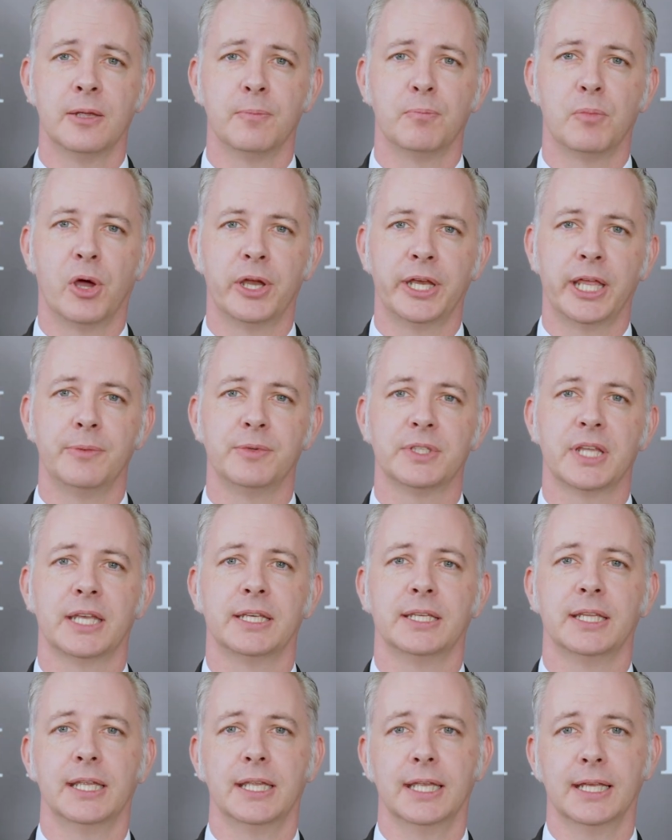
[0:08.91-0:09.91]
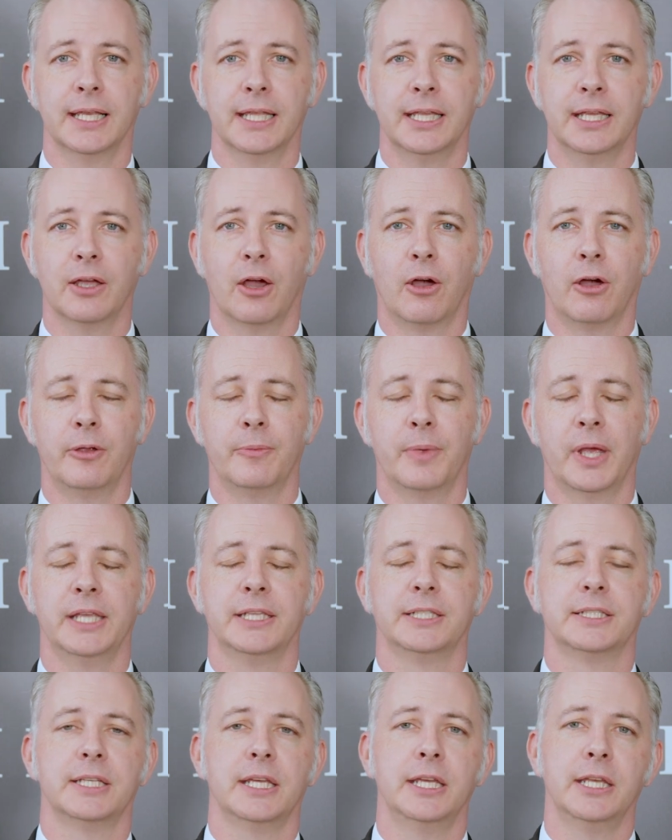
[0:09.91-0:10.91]
My name is Andy Ely. I'm a
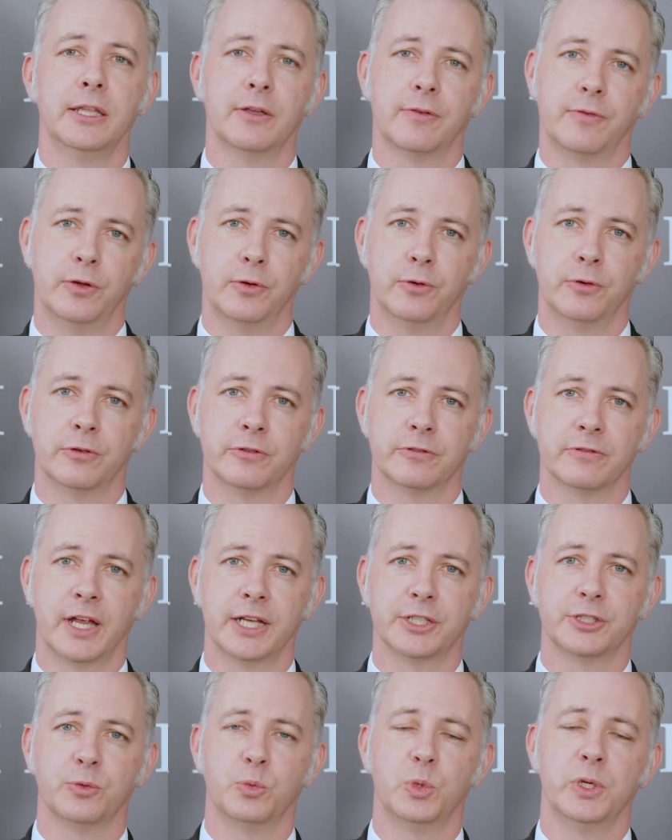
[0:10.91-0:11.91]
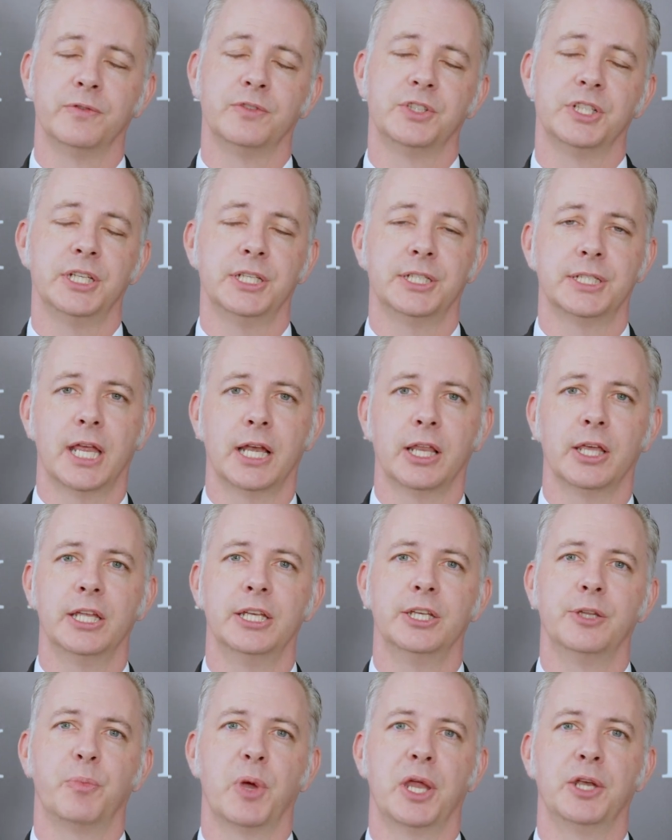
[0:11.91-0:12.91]
senior funeral director with G. Seller
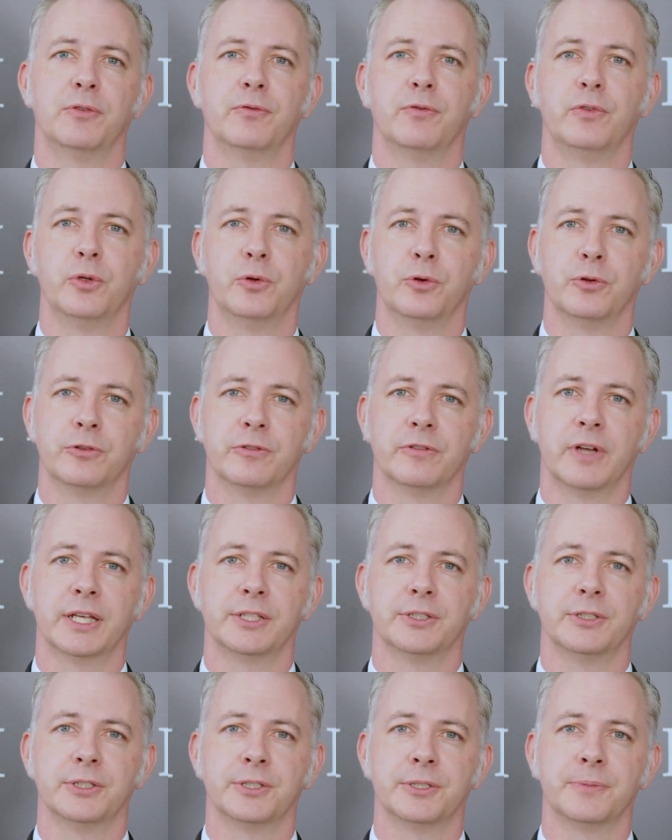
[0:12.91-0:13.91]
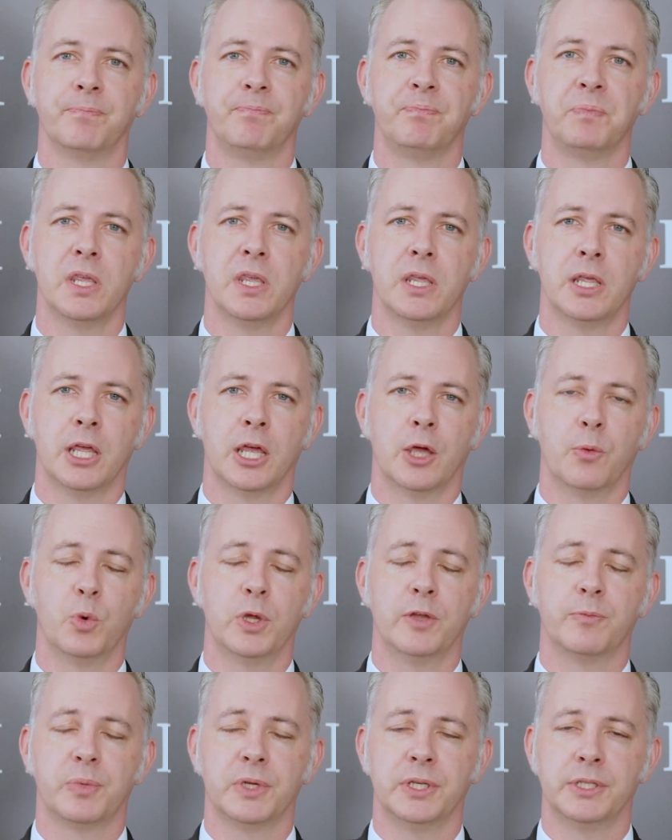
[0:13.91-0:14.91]
Independent Funeral Directors, and
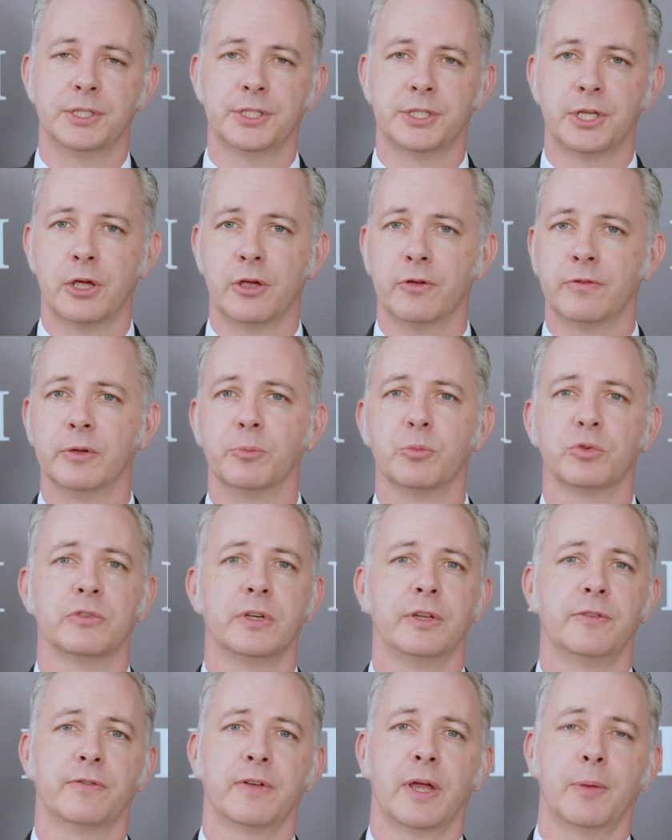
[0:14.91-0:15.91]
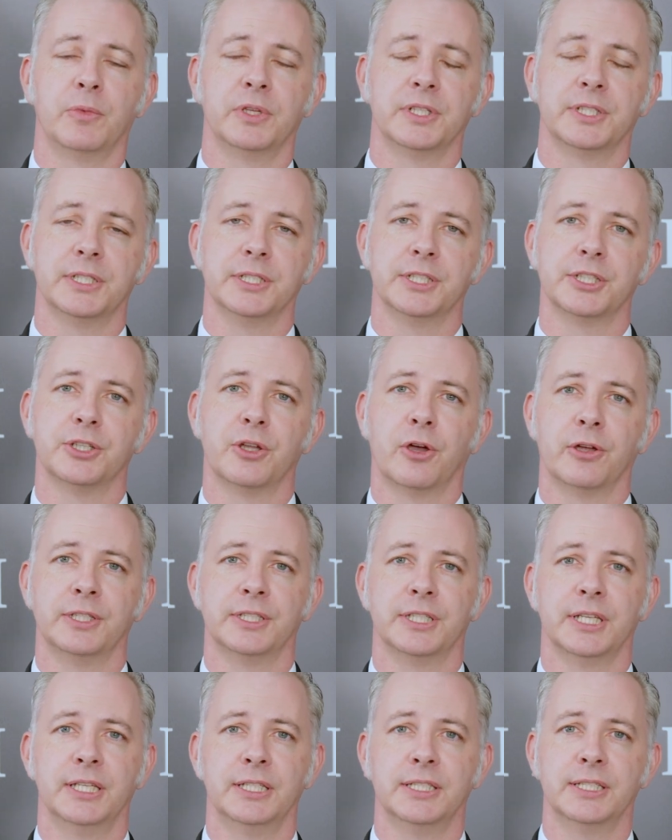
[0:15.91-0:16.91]
we've been serving bereaved families since
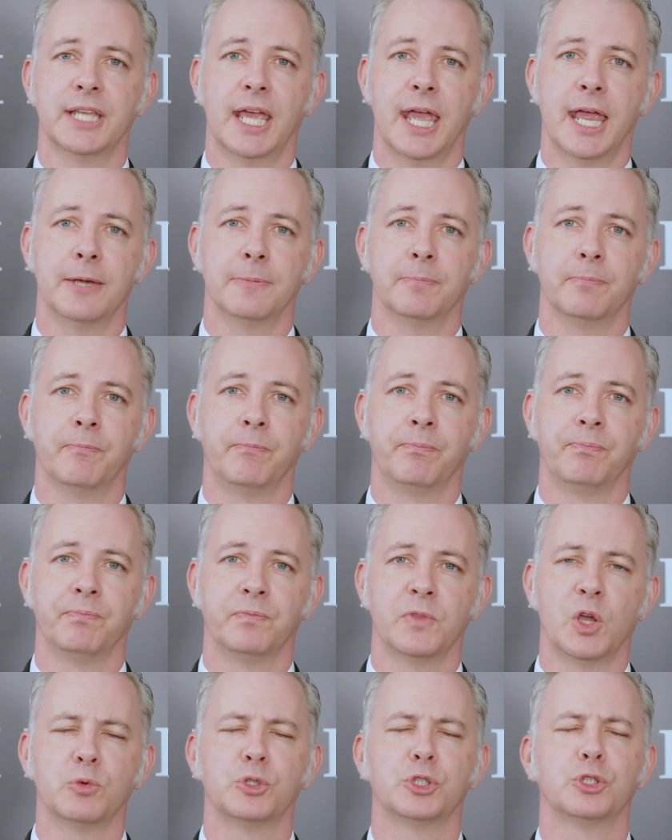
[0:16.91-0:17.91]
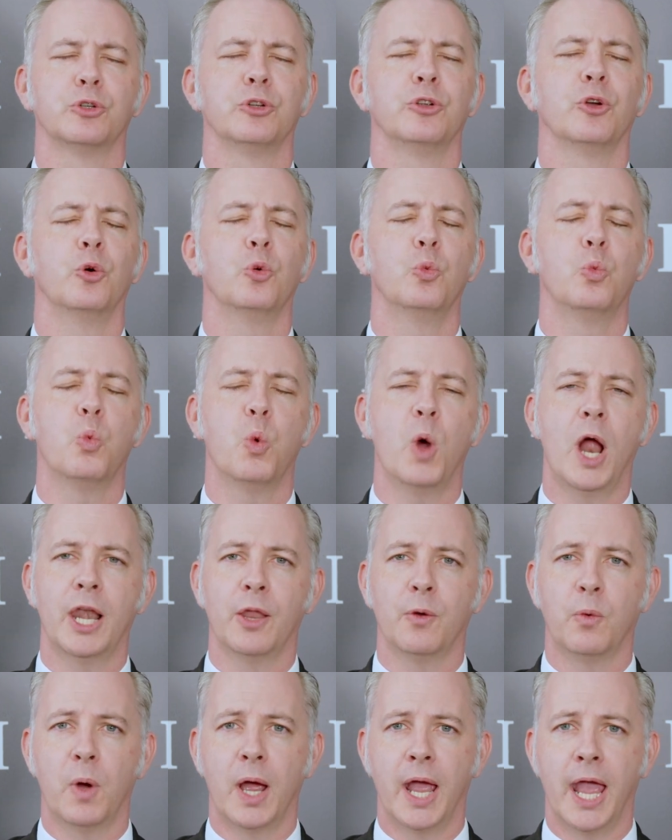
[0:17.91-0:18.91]
1910. Now, I'm sure you're all well
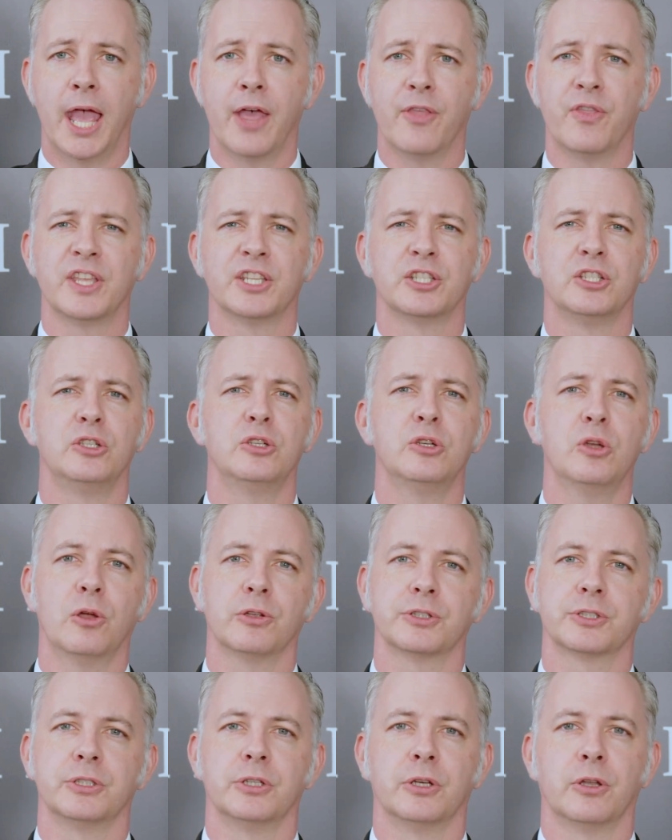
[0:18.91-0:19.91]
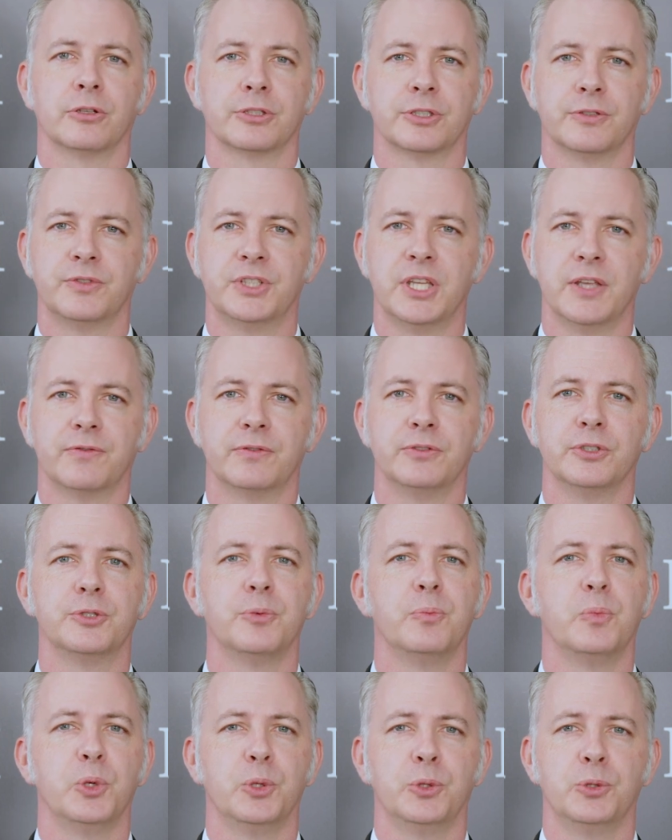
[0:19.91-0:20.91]
aware there's lots and lots of different
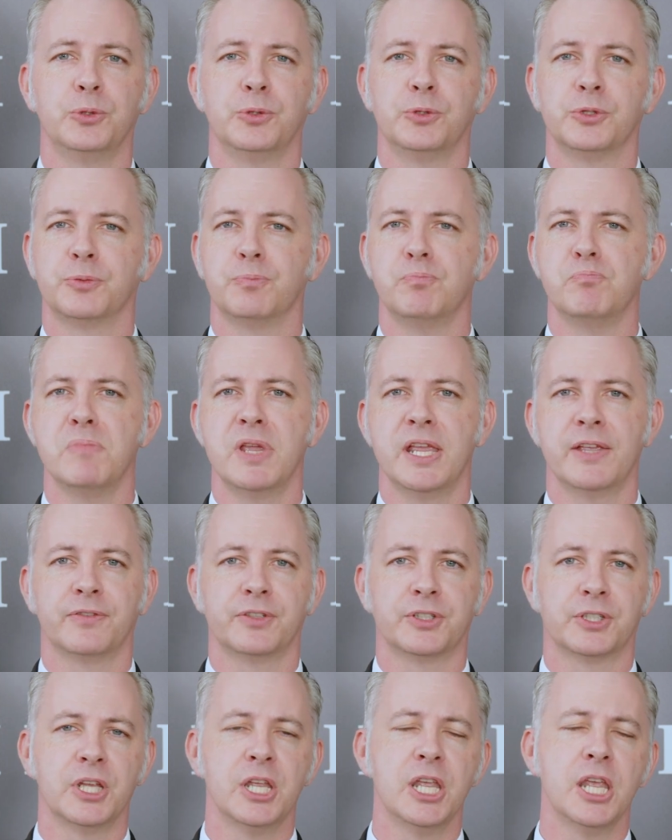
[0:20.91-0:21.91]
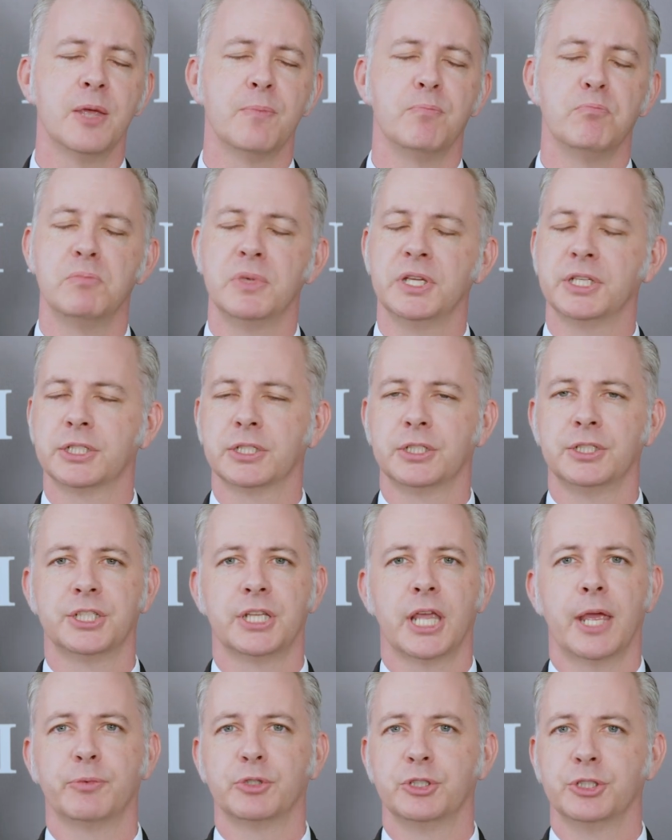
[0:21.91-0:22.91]
taboos, myths,
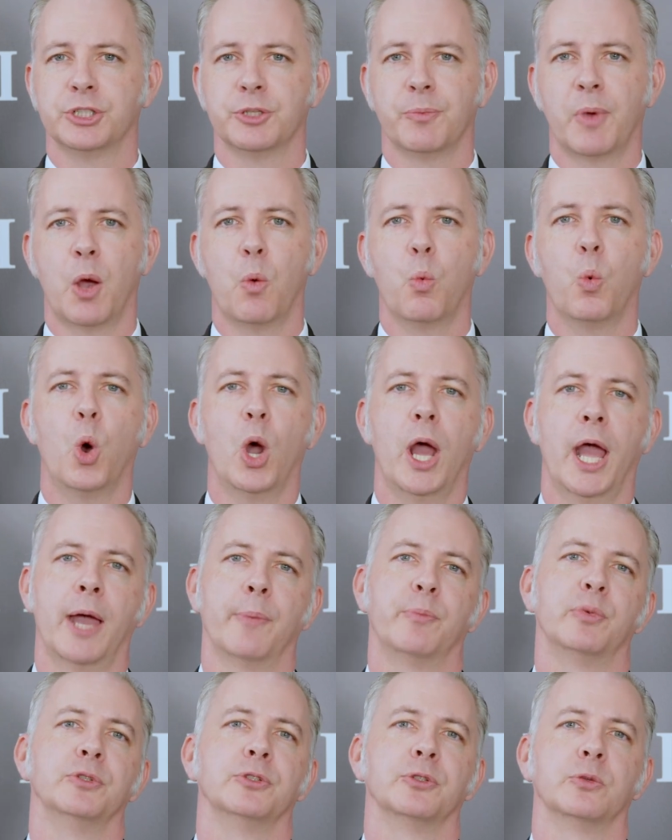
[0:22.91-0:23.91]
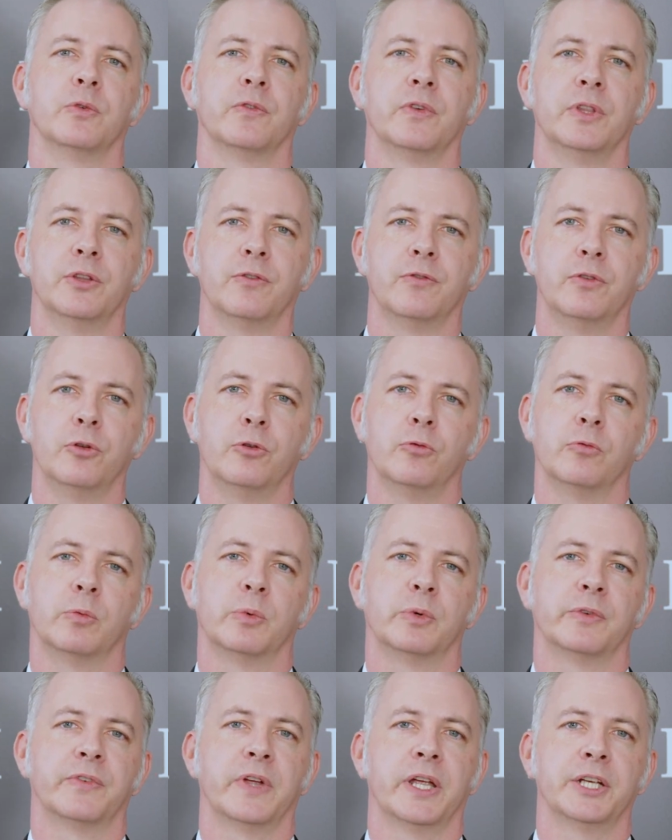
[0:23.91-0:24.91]
misconceptions about what happens within the funeral
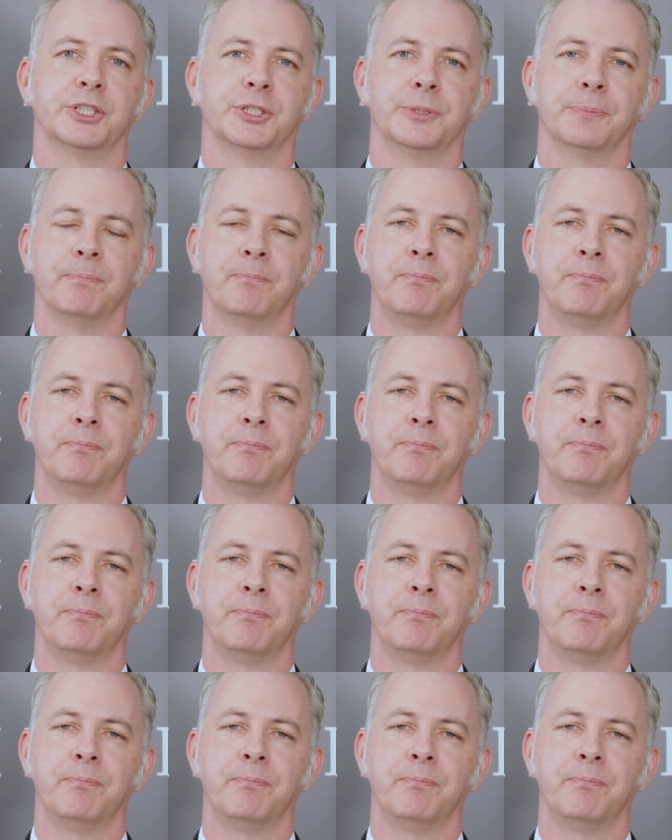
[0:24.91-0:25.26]
profession.